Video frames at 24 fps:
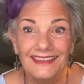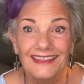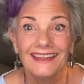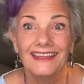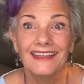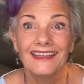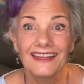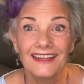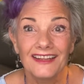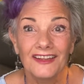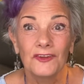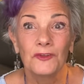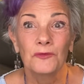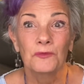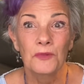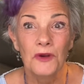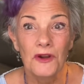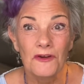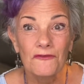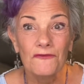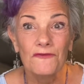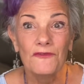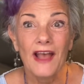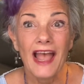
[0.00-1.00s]
it is
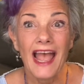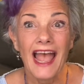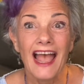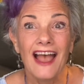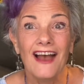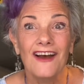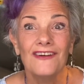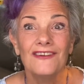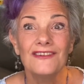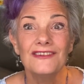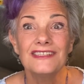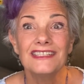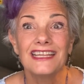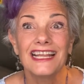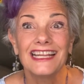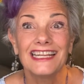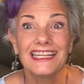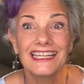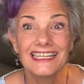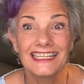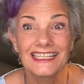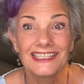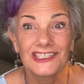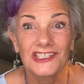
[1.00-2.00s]
profound, and
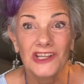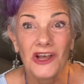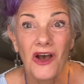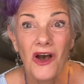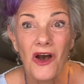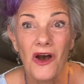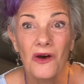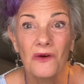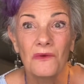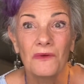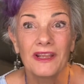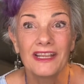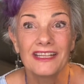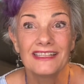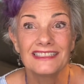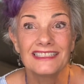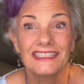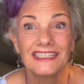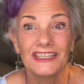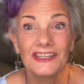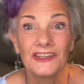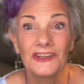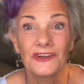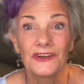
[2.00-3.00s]
it is always
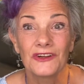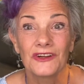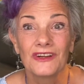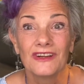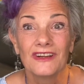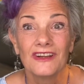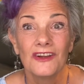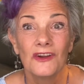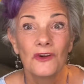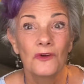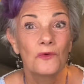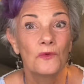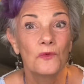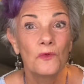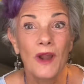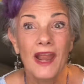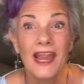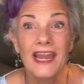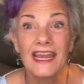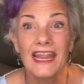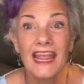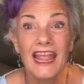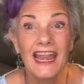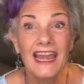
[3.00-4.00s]
here
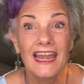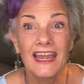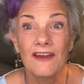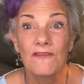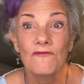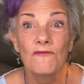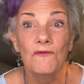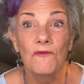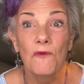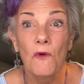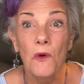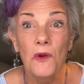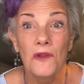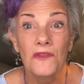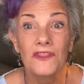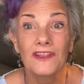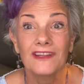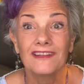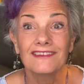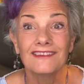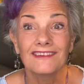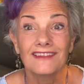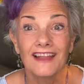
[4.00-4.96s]
radiating forth its